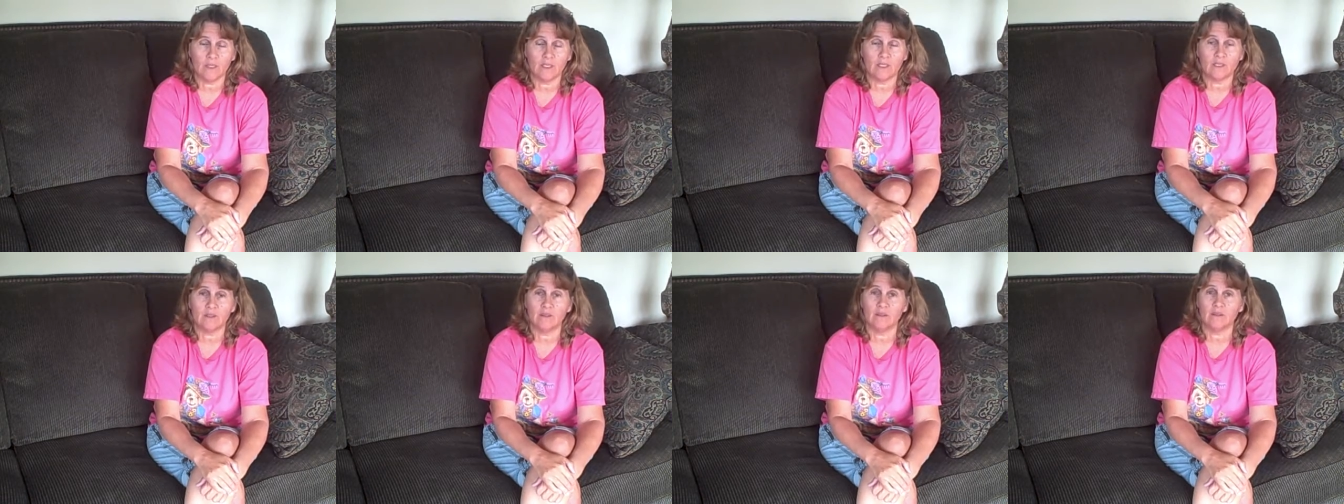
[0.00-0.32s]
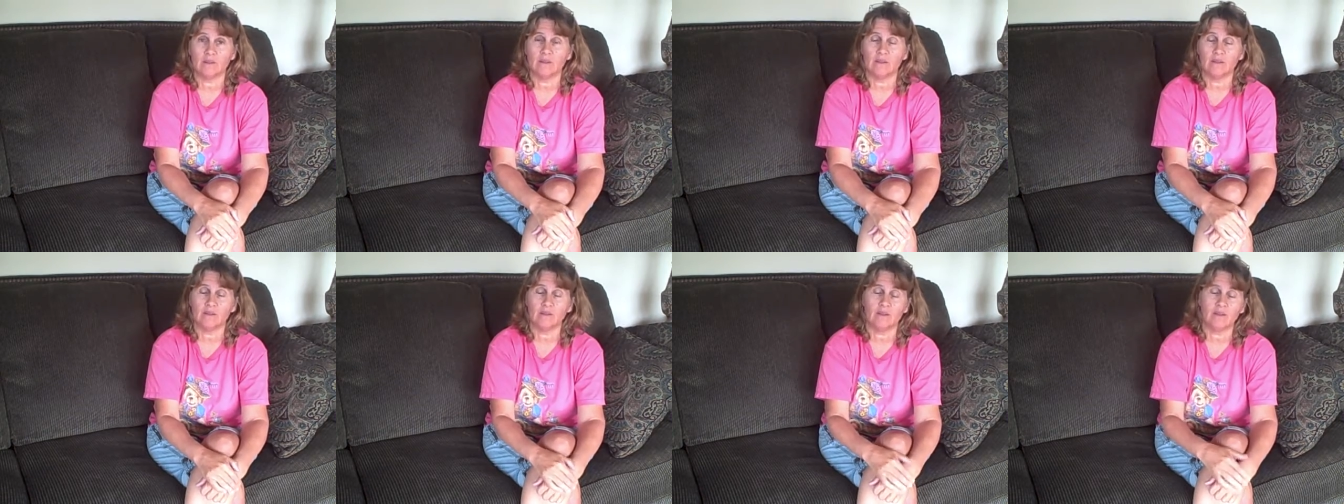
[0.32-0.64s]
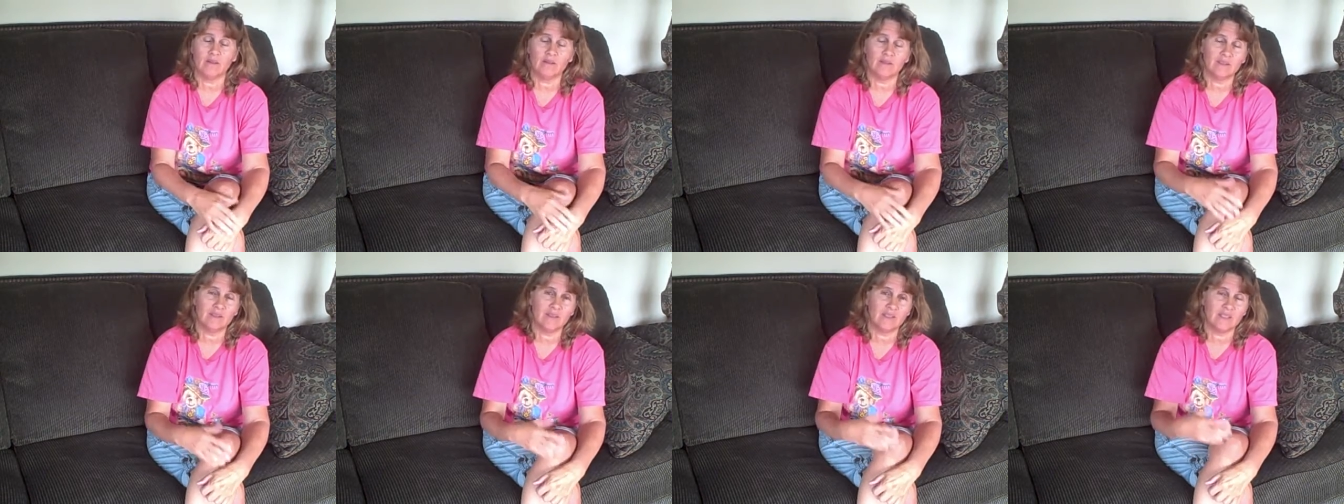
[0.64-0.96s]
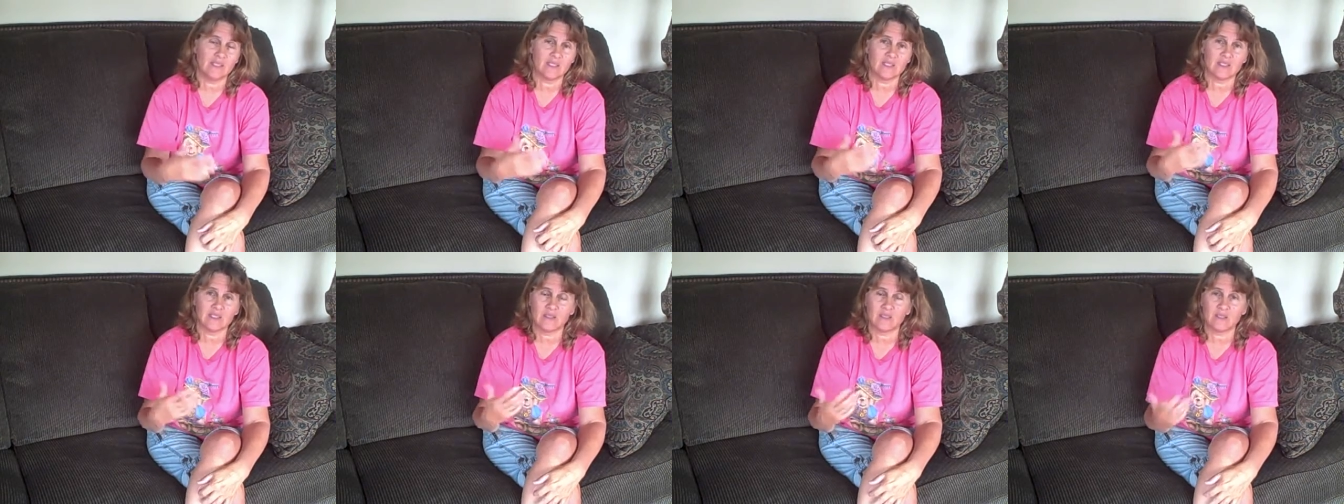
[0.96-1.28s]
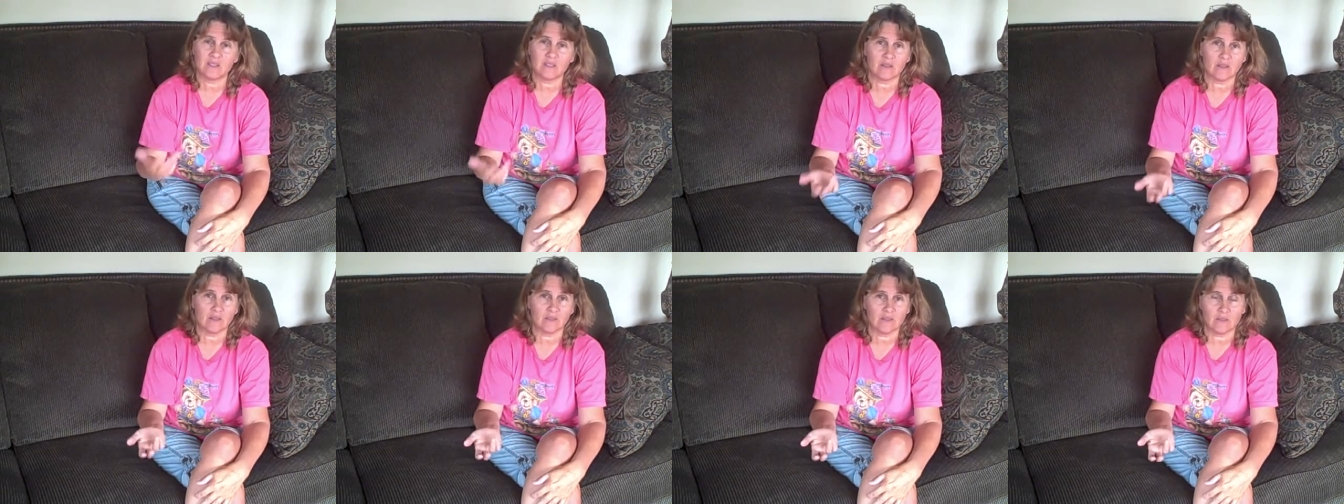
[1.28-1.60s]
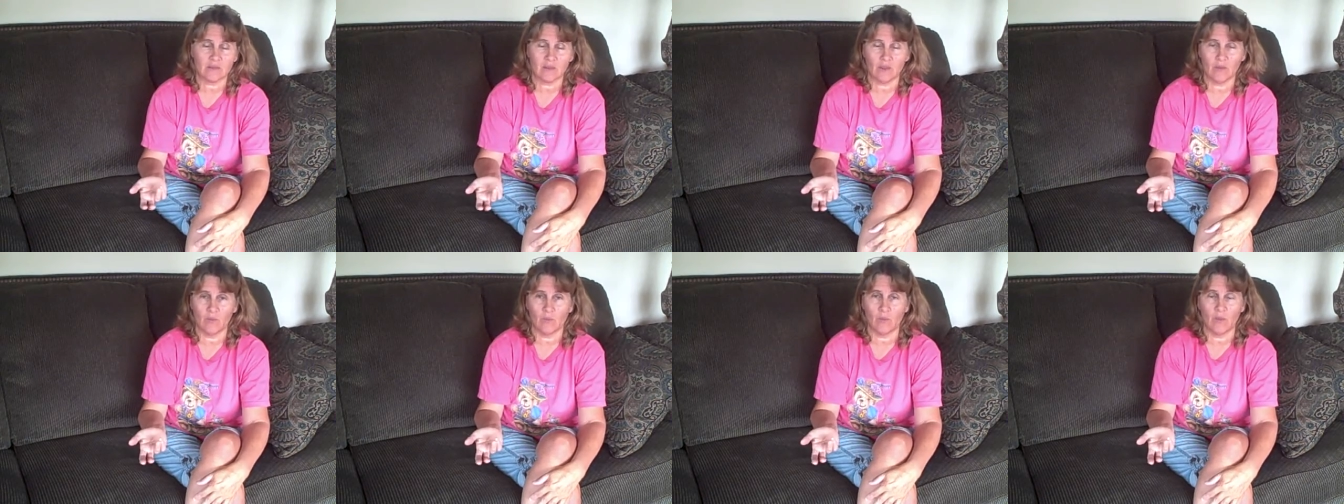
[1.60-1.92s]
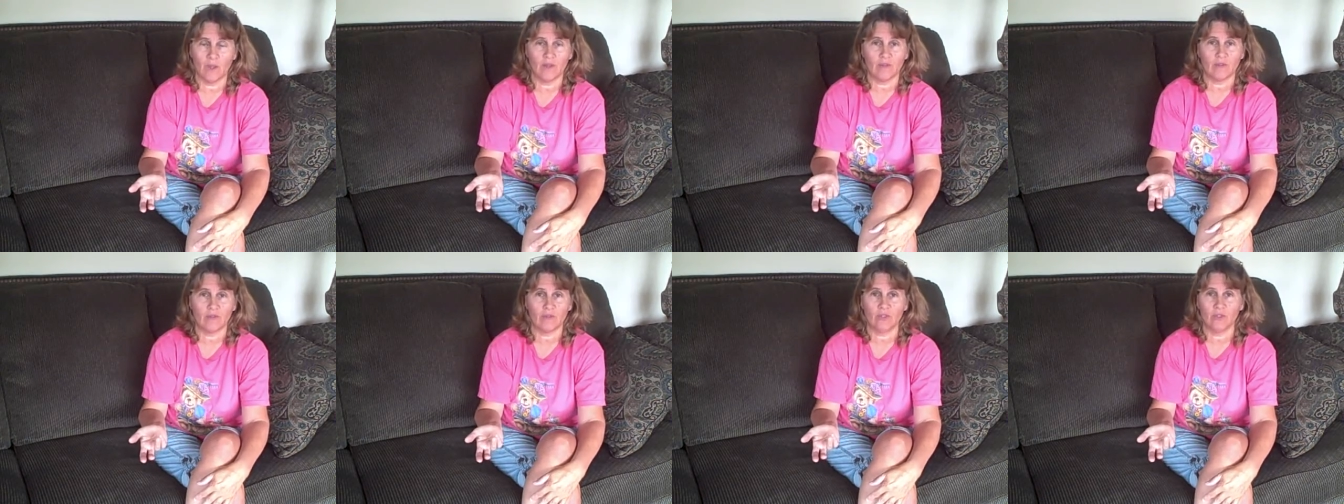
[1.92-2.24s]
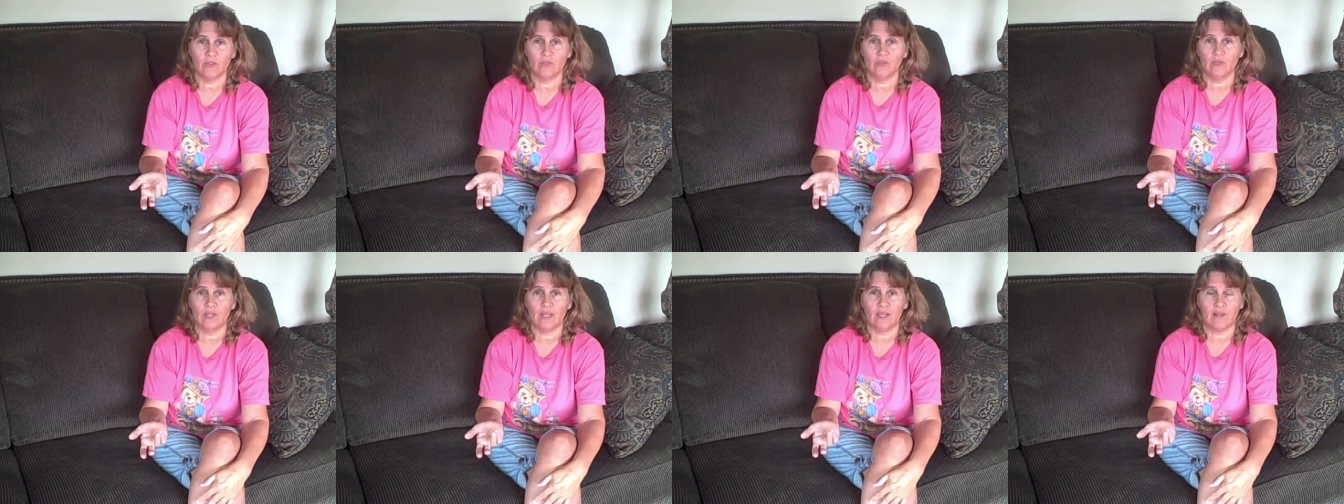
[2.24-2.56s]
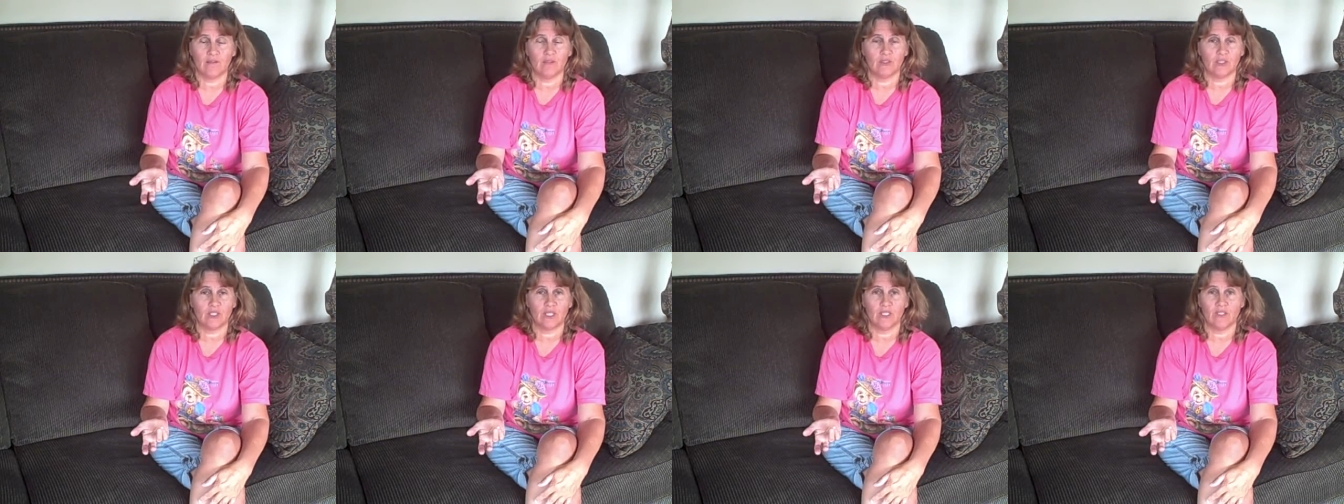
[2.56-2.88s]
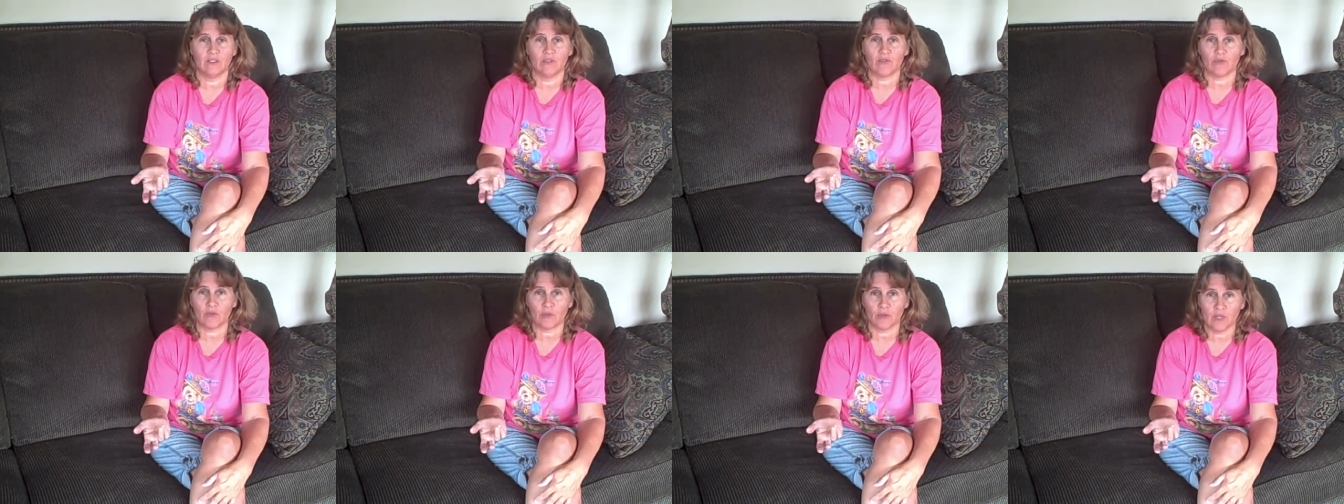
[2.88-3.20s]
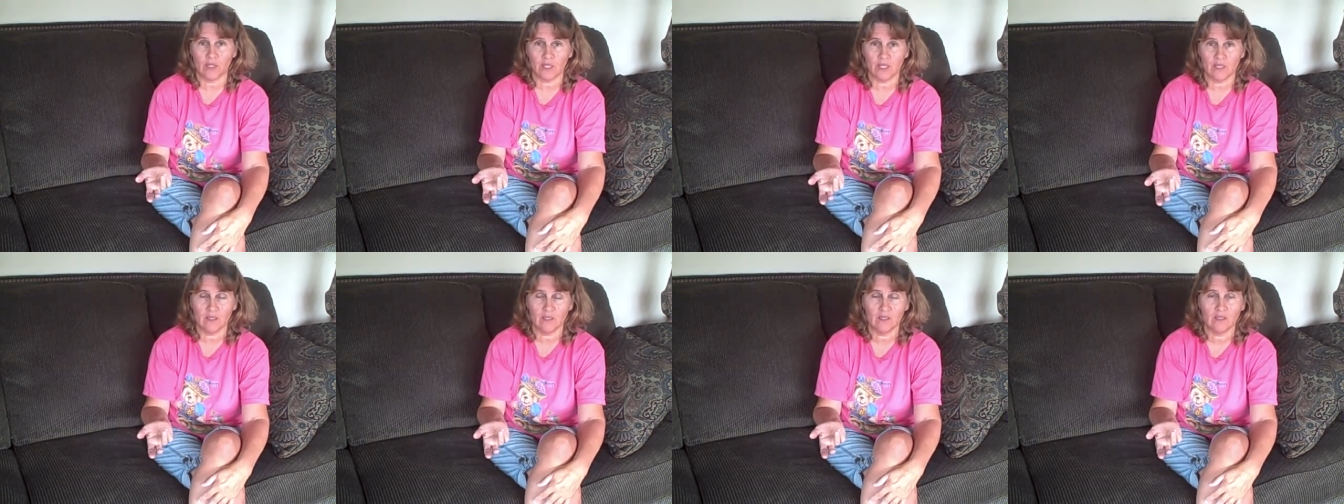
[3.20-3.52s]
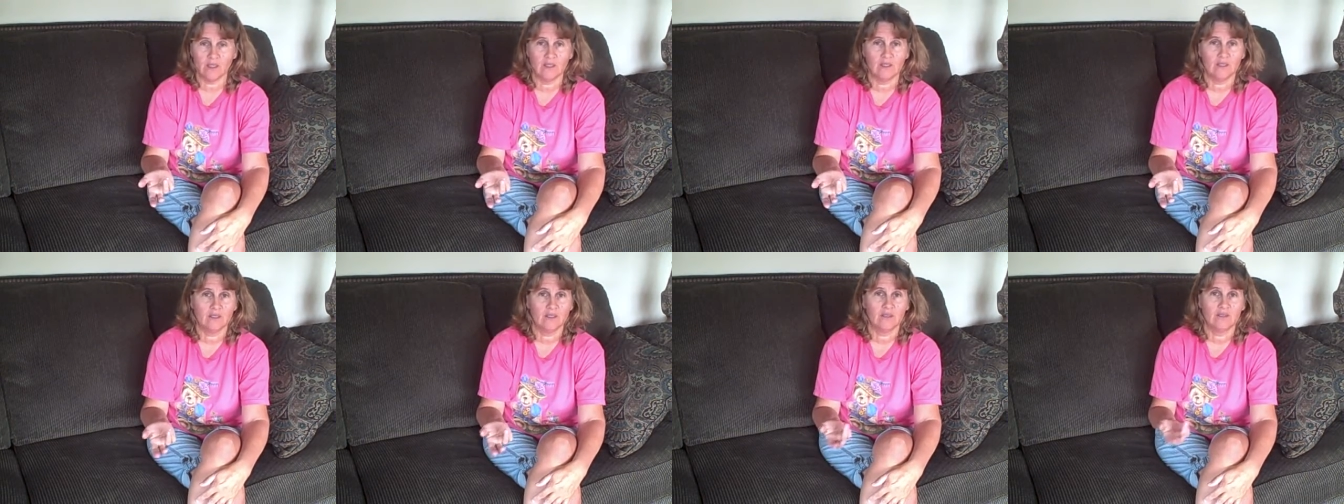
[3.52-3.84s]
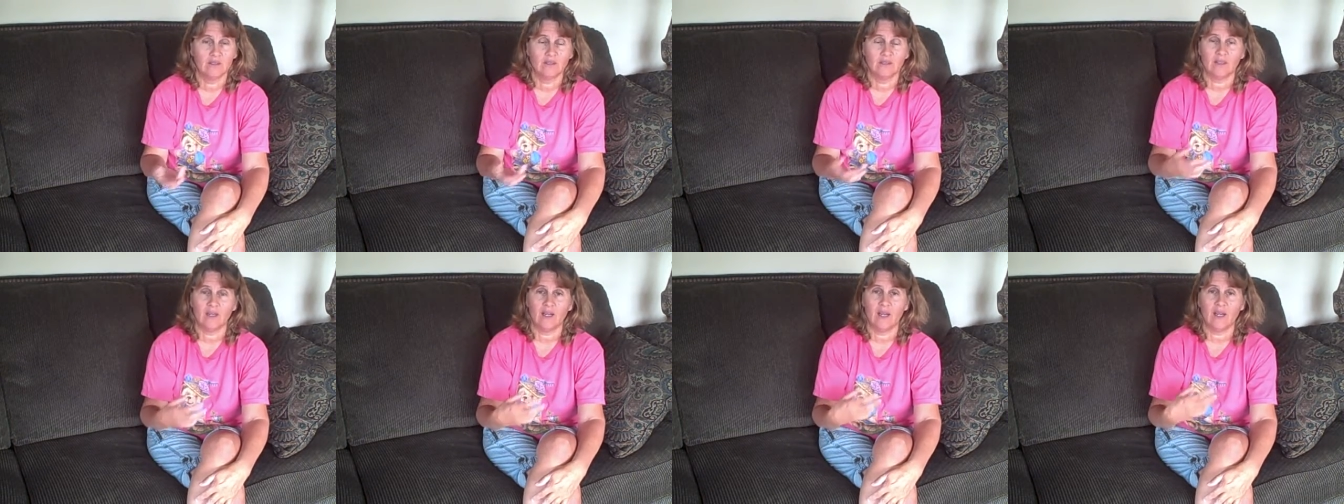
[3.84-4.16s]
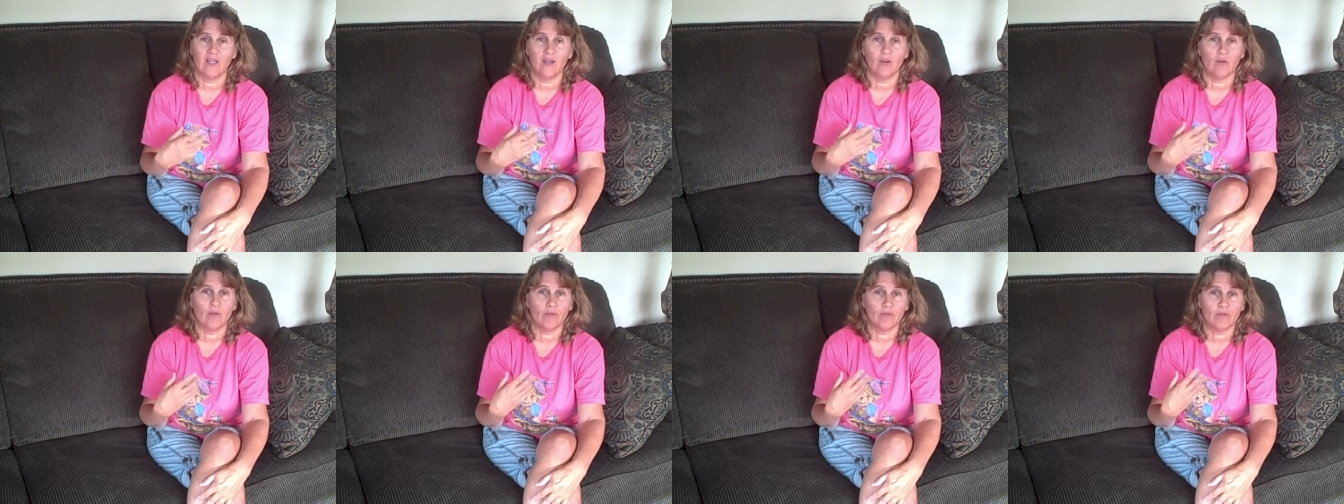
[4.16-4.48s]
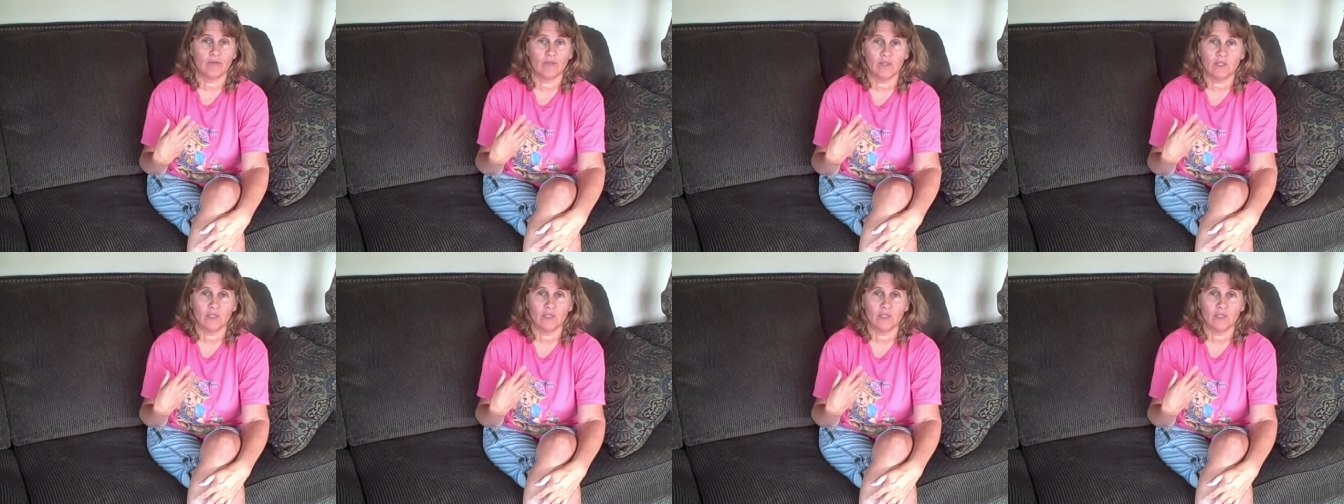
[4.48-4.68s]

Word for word: But this is a way for you to advertise free. I don't